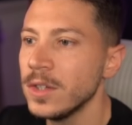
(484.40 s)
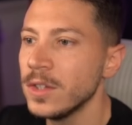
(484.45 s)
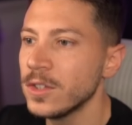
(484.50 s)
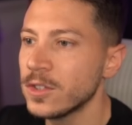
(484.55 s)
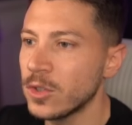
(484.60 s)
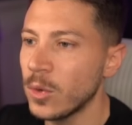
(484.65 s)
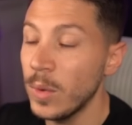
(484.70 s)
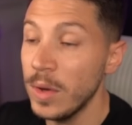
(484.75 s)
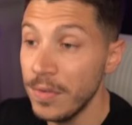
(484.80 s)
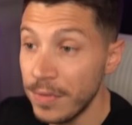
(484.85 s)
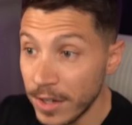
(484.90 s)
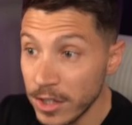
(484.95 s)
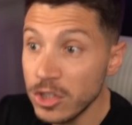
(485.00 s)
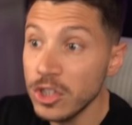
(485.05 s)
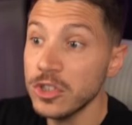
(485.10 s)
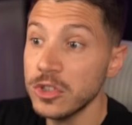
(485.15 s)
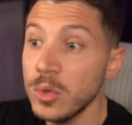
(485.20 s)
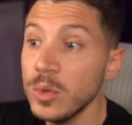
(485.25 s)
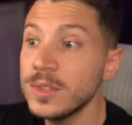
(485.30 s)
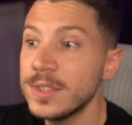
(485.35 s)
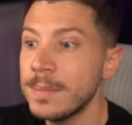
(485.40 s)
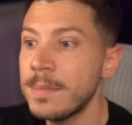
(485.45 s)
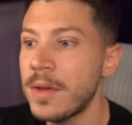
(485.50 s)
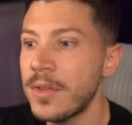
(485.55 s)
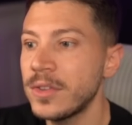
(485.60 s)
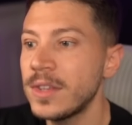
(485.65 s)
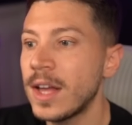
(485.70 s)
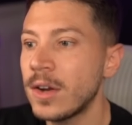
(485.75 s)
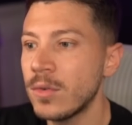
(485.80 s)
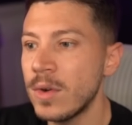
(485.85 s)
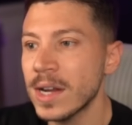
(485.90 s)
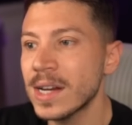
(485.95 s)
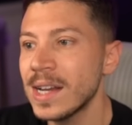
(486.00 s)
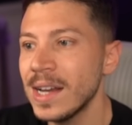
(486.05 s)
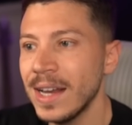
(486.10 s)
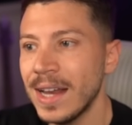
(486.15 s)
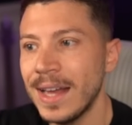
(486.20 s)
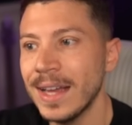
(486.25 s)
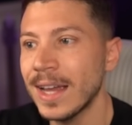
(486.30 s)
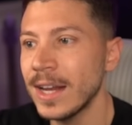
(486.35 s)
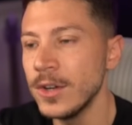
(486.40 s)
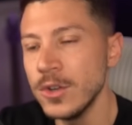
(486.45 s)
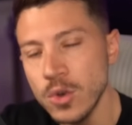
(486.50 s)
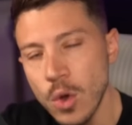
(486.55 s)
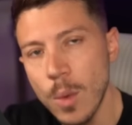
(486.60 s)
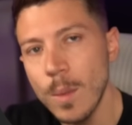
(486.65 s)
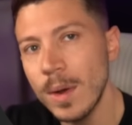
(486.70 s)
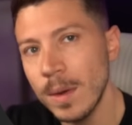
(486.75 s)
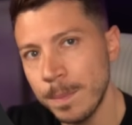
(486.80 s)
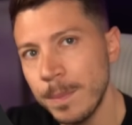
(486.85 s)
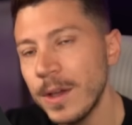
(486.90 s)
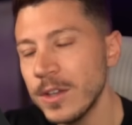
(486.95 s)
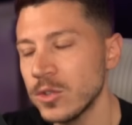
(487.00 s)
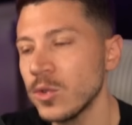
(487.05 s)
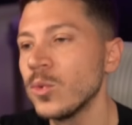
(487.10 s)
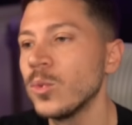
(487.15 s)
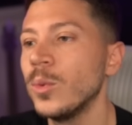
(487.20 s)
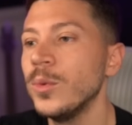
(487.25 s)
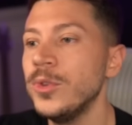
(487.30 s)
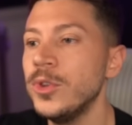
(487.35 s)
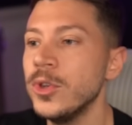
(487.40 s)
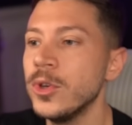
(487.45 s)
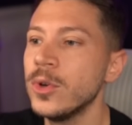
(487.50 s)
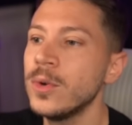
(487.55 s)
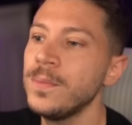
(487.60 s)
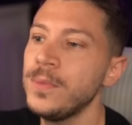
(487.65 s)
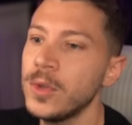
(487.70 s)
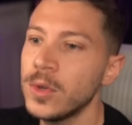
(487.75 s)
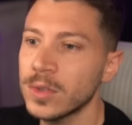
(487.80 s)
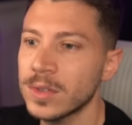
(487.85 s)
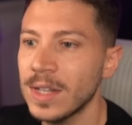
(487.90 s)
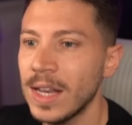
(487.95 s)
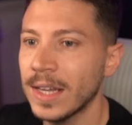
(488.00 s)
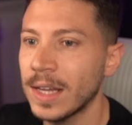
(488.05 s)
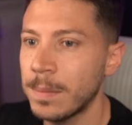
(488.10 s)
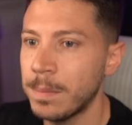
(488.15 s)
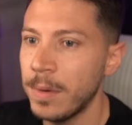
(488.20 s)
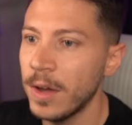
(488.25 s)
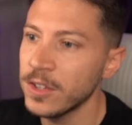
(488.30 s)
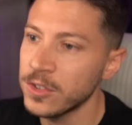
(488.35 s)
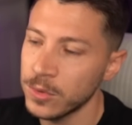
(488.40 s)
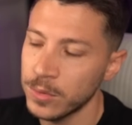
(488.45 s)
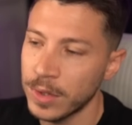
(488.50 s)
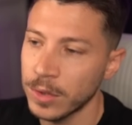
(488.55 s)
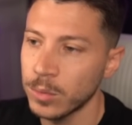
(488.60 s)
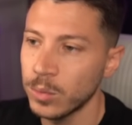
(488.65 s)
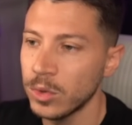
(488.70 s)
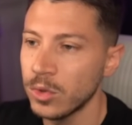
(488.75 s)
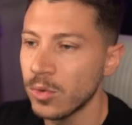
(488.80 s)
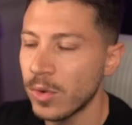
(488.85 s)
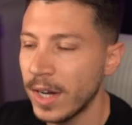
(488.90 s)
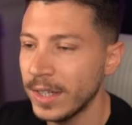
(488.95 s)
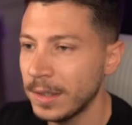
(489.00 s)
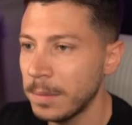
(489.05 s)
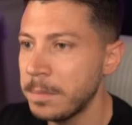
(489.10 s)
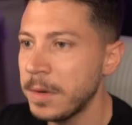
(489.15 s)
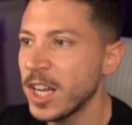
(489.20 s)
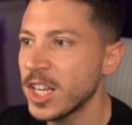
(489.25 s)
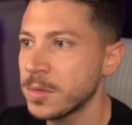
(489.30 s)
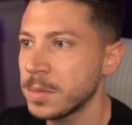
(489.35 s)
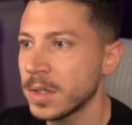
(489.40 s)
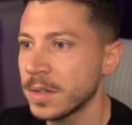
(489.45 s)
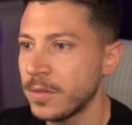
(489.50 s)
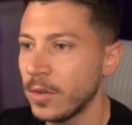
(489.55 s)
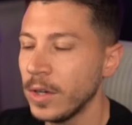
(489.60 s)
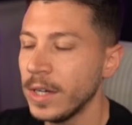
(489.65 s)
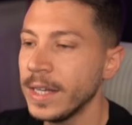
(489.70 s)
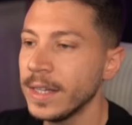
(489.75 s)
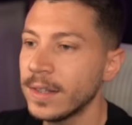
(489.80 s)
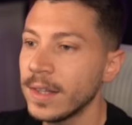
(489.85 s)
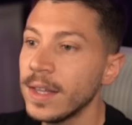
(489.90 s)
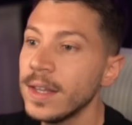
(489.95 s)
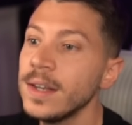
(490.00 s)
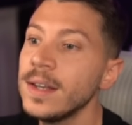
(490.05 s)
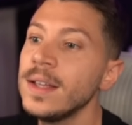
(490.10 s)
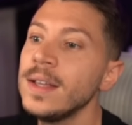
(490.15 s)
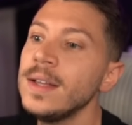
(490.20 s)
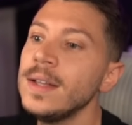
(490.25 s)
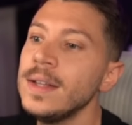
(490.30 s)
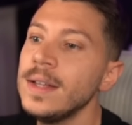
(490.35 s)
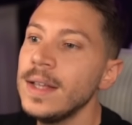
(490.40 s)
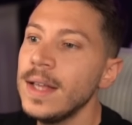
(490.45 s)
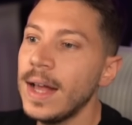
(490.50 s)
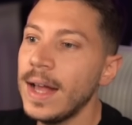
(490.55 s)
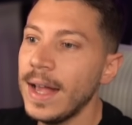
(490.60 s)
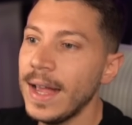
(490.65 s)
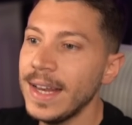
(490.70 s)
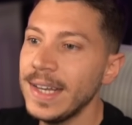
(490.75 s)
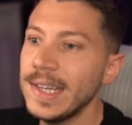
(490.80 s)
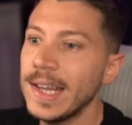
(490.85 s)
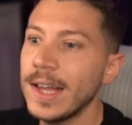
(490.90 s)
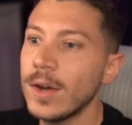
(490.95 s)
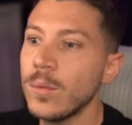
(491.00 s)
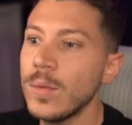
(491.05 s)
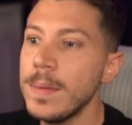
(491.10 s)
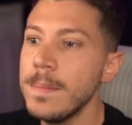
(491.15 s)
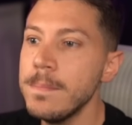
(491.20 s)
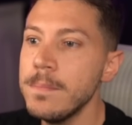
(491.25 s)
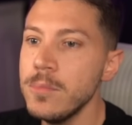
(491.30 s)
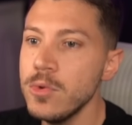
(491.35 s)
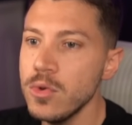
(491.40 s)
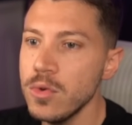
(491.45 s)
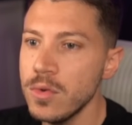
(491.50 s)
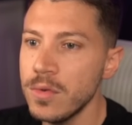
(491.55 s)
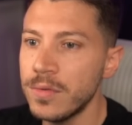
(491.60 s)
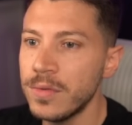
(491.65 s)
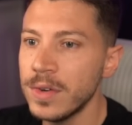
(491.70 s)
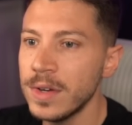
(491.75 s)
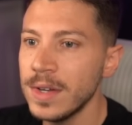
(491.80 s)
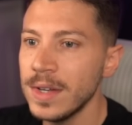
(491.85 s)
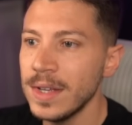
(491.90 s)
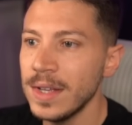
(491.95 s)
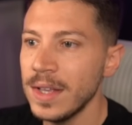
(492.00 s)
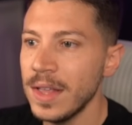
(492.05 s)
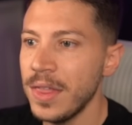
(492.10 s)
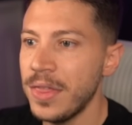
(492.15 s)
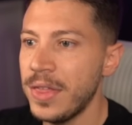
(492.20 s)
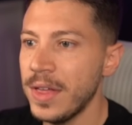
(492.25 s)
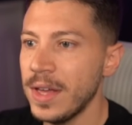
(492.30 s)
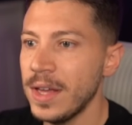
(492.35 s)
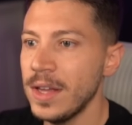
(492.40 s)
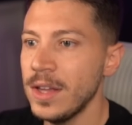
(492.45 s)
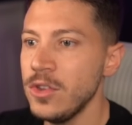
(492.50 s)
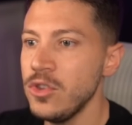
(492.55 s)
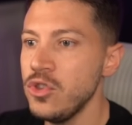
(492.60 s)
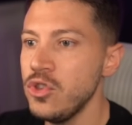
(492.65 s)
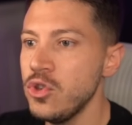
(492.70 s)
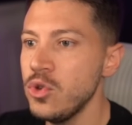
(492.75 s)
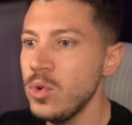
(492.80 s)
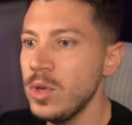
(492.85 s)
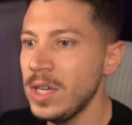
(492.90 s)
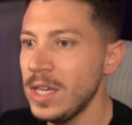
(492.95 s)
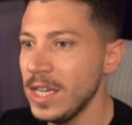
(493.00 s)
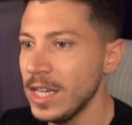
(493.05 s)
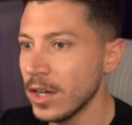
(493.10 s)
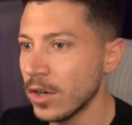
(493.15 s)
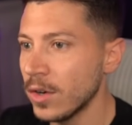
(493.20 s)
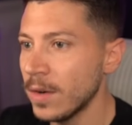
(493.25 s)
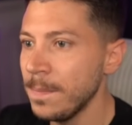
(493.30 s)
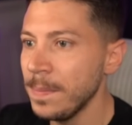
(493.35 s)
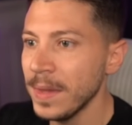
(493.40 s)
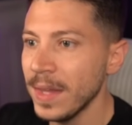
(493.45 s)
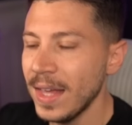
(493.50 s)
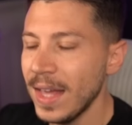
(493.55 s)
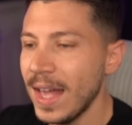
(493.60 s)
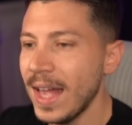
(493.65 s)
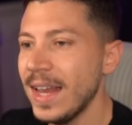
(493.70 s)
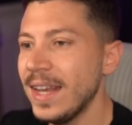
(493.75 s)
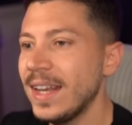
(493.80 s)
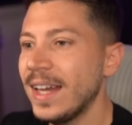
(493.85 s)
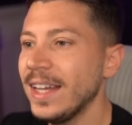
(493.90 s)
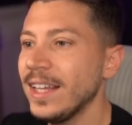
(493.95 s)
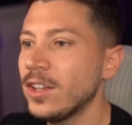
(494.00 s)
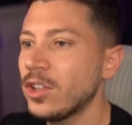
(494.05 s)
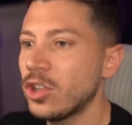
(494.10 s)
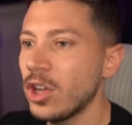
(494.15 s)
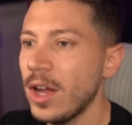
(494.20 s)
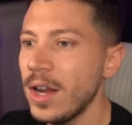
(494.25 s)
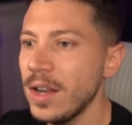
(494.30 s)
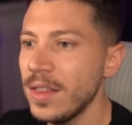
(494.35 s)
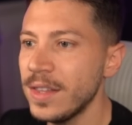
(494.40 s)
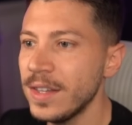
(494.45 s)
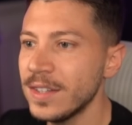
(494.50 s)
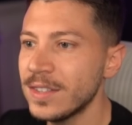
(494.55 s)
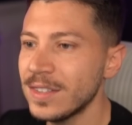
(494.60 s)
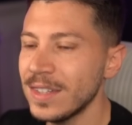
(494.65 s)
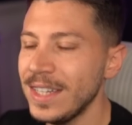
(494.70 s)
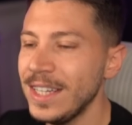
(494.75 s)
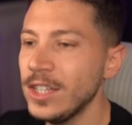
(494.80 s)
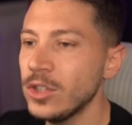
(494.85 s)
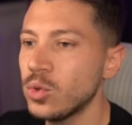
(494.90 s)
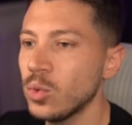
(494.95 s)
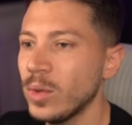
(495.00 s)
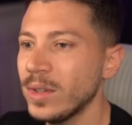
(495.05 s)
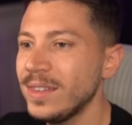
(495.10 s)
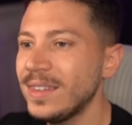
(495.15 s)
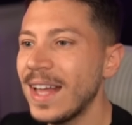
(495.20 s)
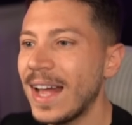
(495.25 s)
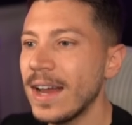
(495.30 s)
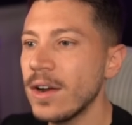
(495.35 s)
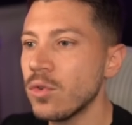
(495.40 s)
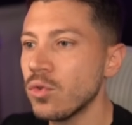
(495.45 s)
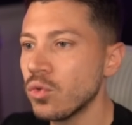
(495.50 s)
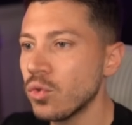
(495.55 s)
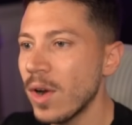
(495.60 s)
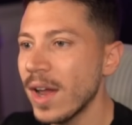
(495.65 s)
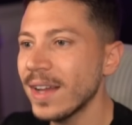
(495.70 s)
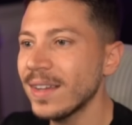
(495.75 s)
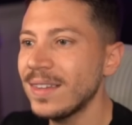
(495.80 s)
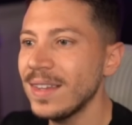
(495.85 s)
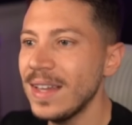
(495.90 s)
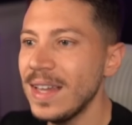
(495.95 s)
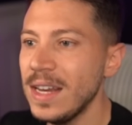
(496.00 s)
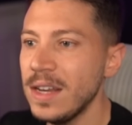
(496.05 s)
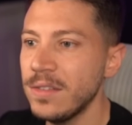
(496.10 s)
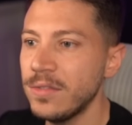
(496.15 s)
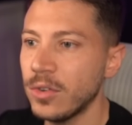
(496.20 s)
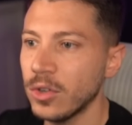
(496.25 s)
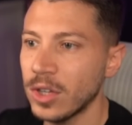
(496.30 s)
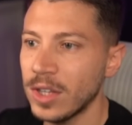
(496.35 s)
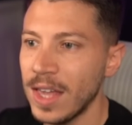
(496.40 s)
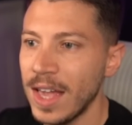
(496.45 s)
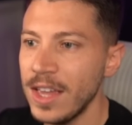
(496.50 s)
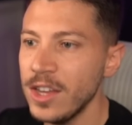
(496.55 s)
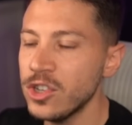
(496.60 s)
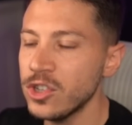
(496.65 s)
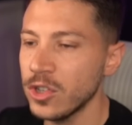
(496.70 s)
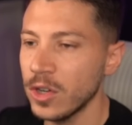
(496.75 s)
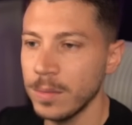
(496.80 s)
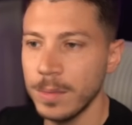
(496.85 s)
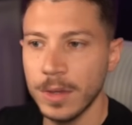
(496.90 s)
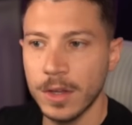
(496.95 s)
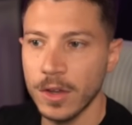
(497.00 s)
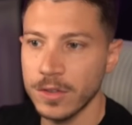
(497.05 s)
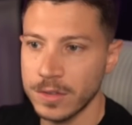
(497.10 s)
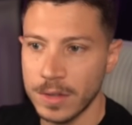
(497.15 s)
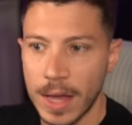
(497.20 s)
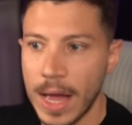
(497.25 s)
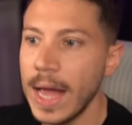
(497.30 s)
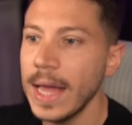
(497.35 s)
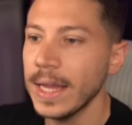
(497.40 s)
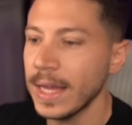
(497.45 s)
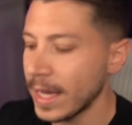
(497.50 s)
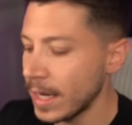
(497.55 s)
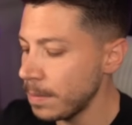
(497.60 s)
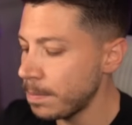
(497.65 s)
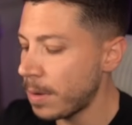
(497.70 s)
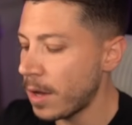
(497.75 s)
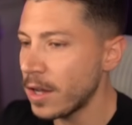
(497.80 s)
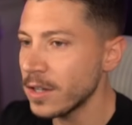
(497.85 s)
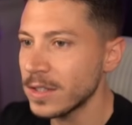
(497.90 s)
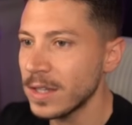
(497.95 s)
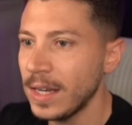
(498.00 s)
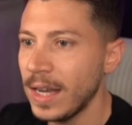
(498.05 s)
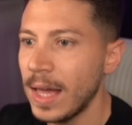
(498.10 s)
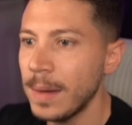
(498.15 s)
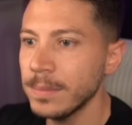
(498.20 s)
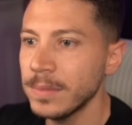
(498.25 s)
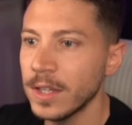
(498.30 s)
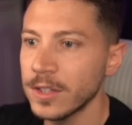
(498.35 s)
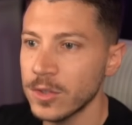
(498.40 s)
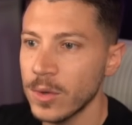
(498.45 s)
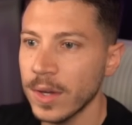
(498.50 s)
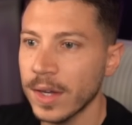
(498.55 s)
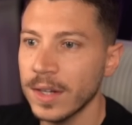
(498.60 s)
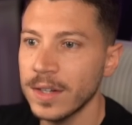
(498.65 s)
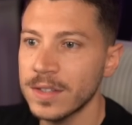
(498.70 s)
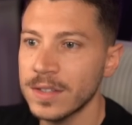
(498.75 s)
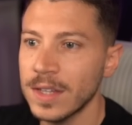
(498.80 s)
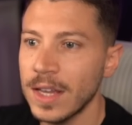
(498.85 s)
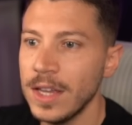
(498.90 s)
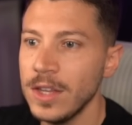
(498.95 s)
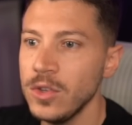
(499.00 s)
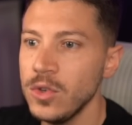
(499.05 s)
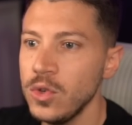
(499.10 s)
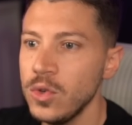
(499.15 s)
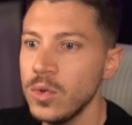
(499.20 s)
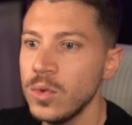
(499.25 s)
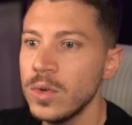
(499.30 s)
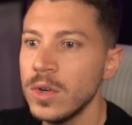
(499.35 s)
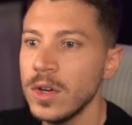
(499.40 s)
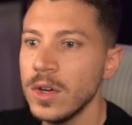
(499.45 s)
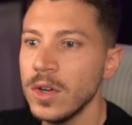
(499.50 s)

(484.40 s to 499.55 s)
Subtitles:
So if I just use the method directly like a normal person would do, not like a person that would write a benchmark for LinkedIn, and I remove the new here, and I turn this into a direct invocation because I can pass a lambda. So I can say new